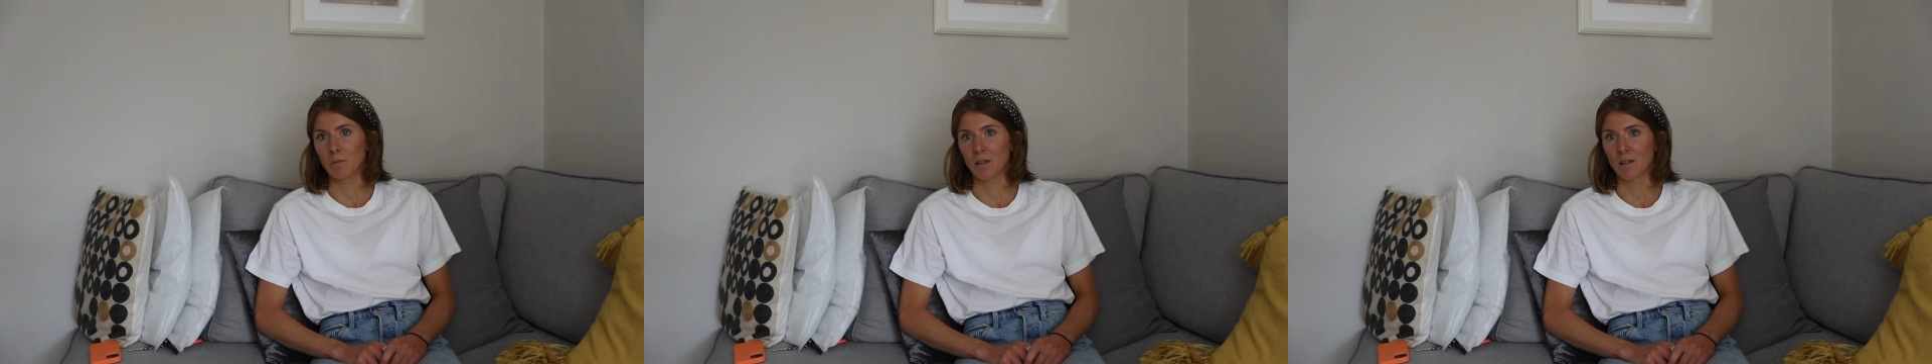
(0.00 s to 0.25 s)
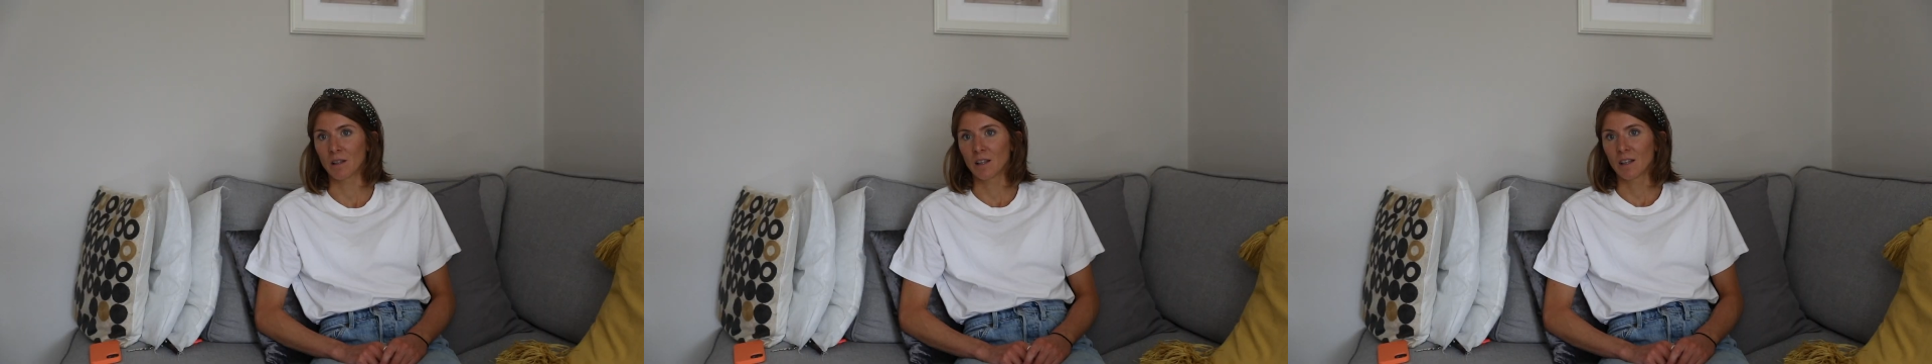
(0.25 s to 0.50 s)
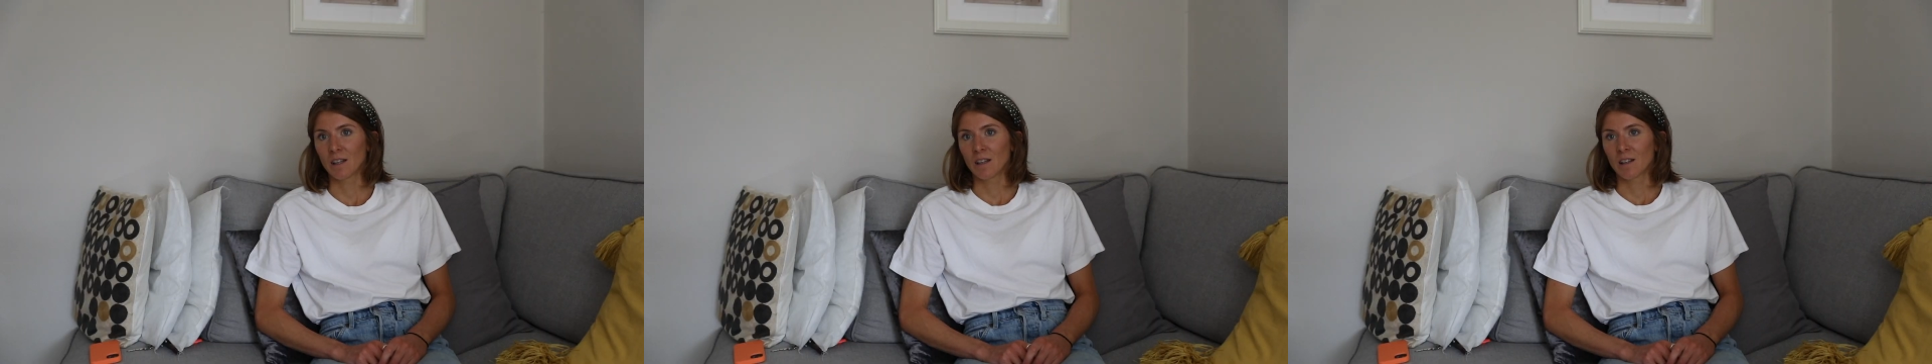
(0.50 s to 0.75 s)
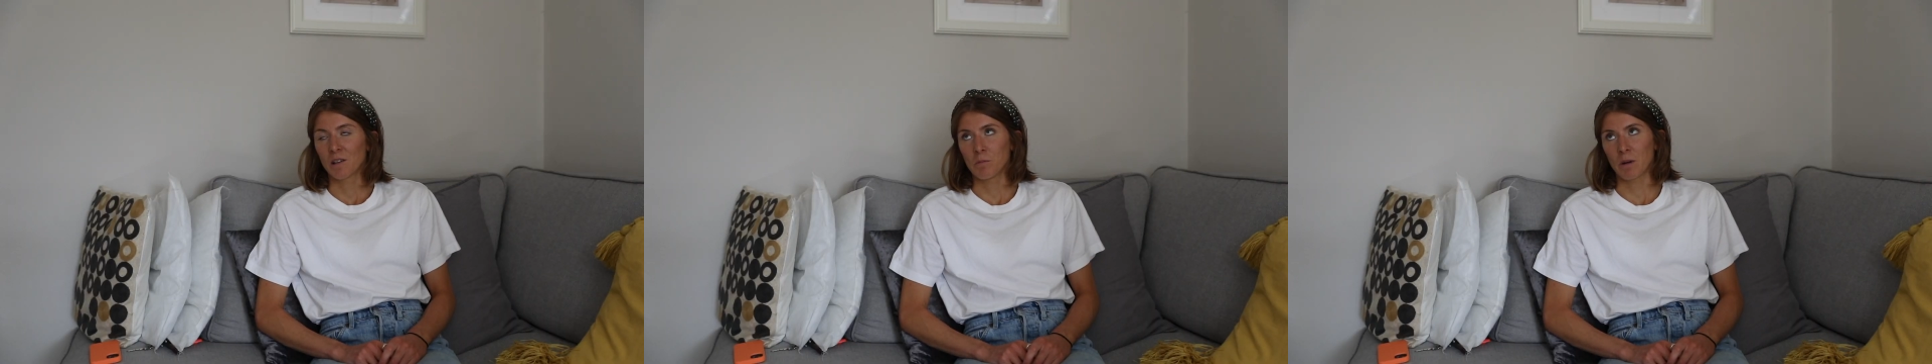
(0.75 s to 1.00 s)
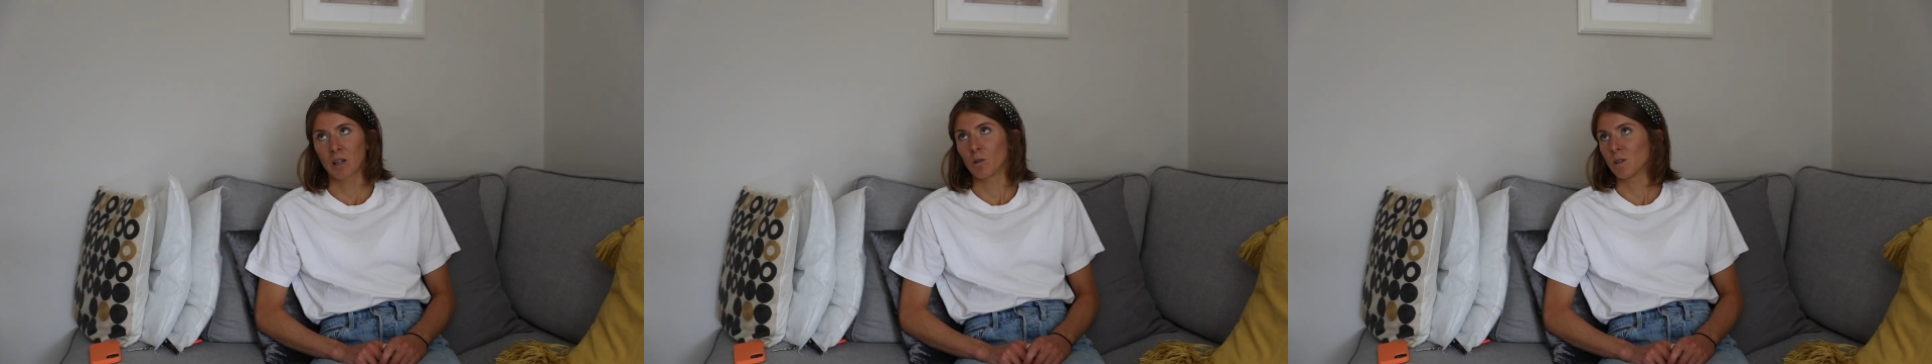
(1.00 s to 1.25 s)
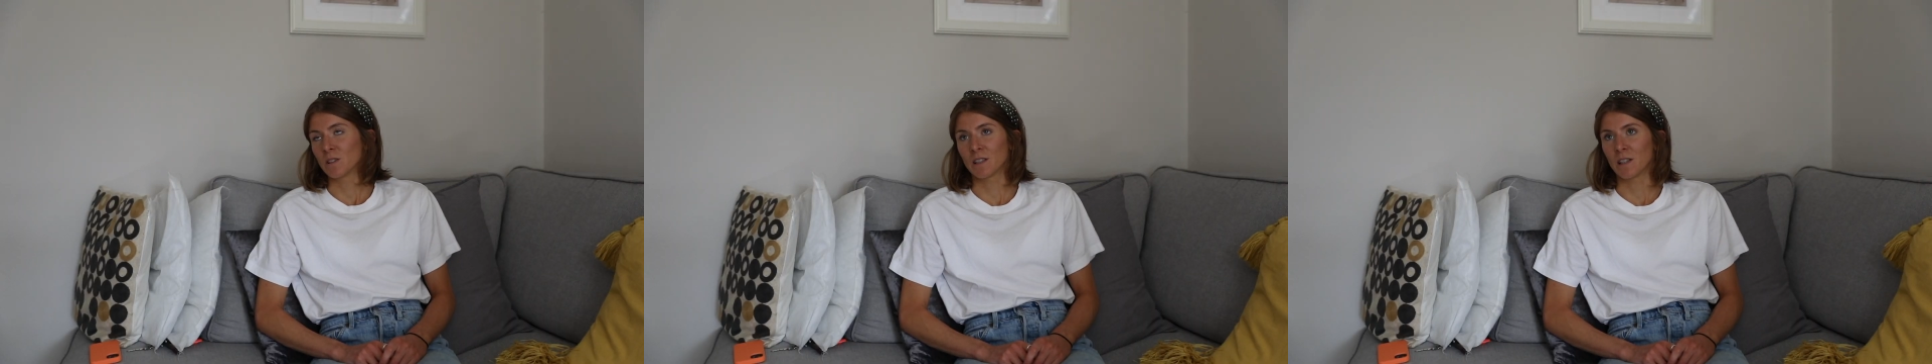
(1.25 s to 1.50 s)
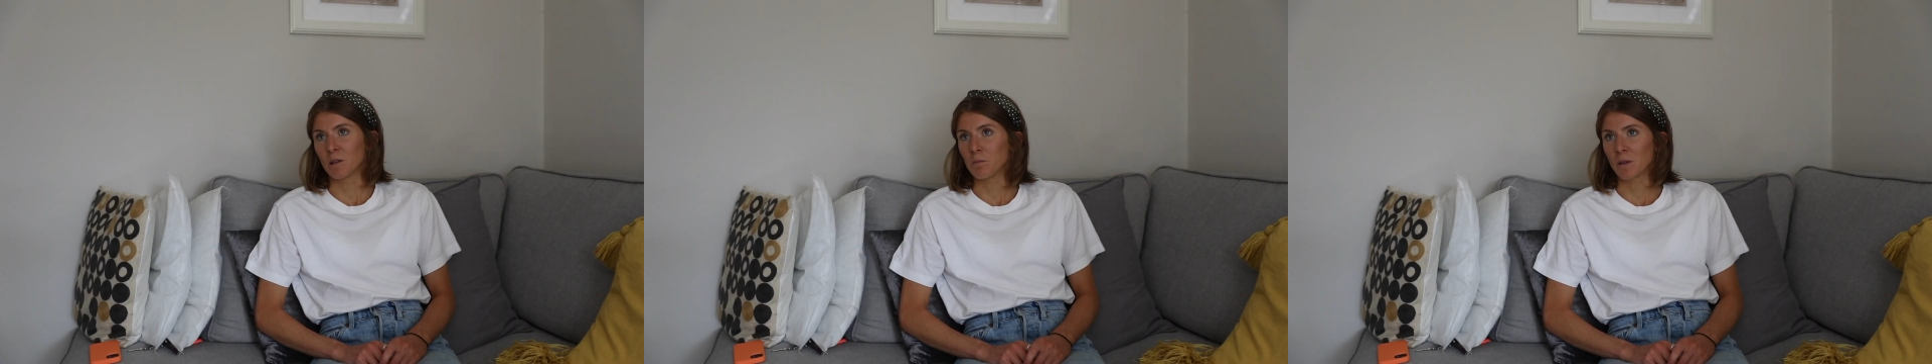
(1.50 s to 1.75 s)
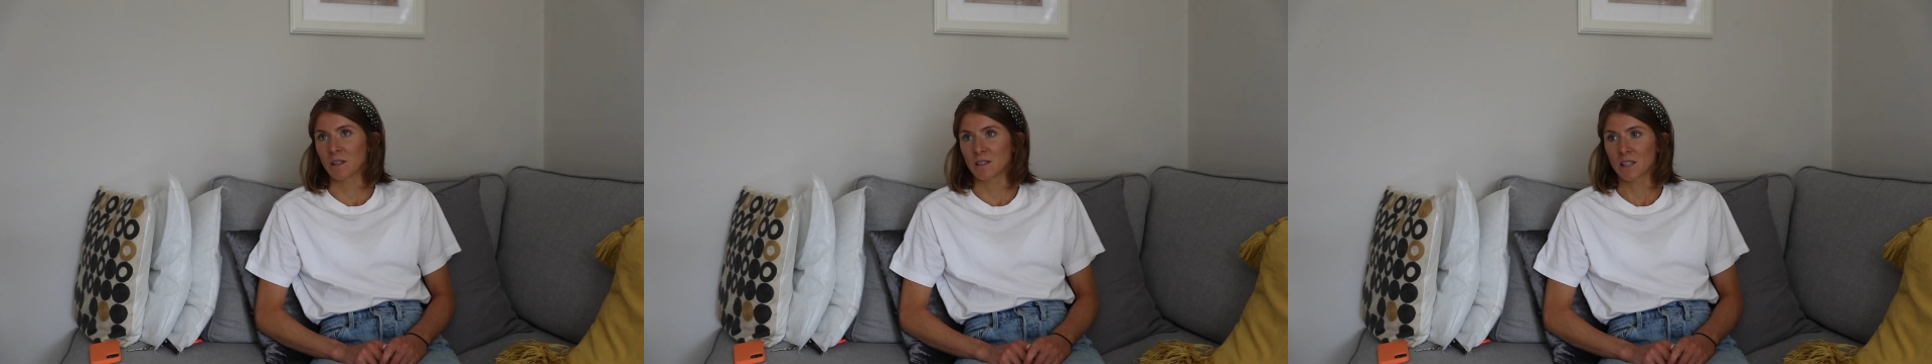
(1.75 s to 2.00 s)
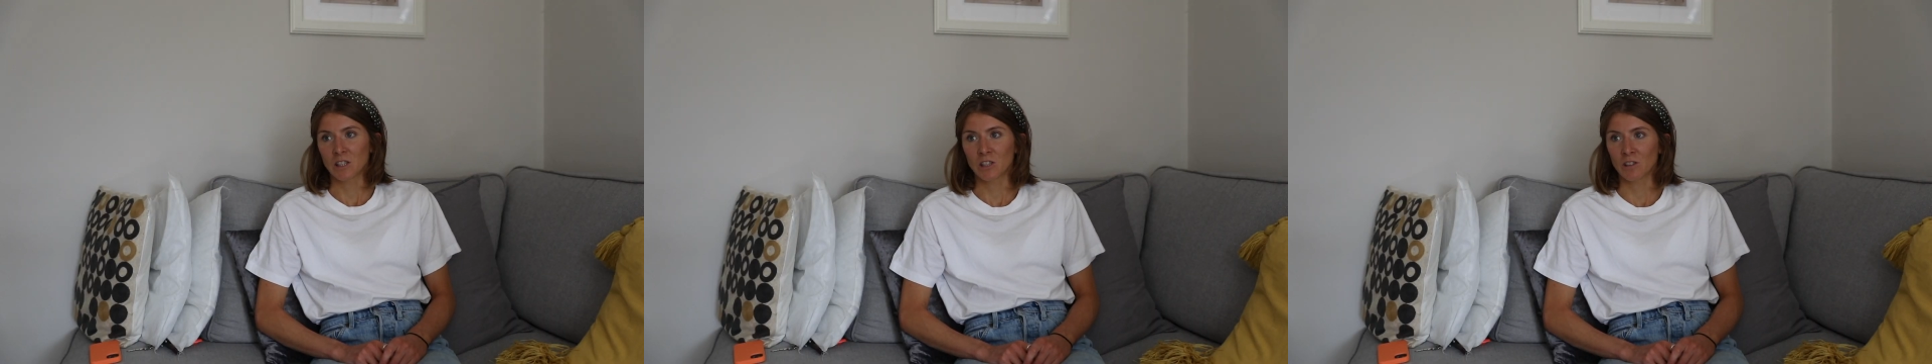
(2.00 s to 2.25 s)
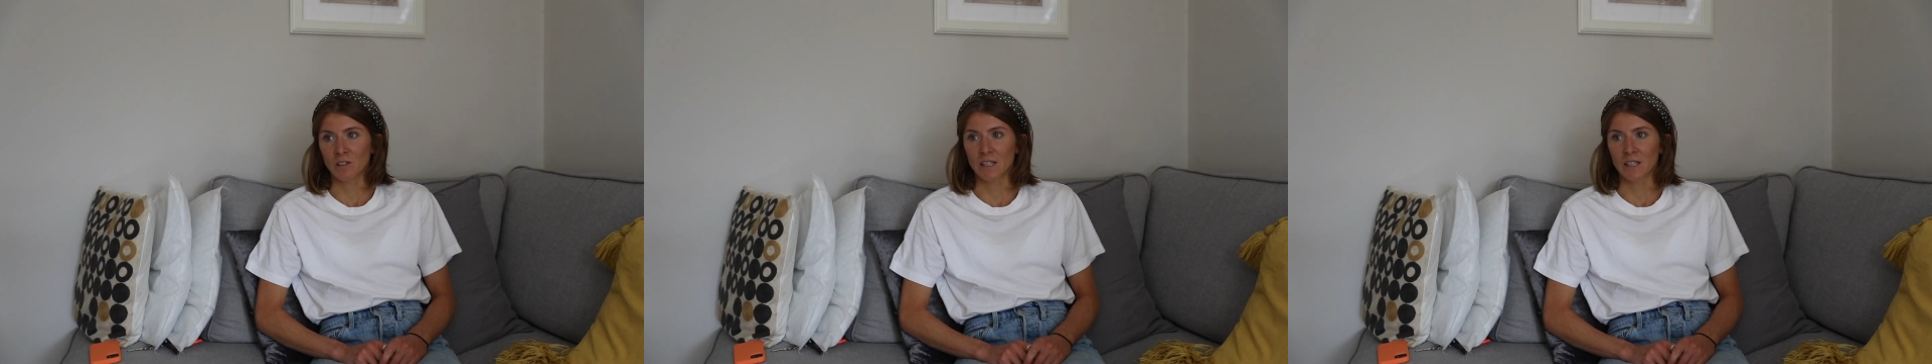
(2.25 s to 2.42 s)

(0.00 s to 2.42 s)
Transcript: and by going to the Olympics this year,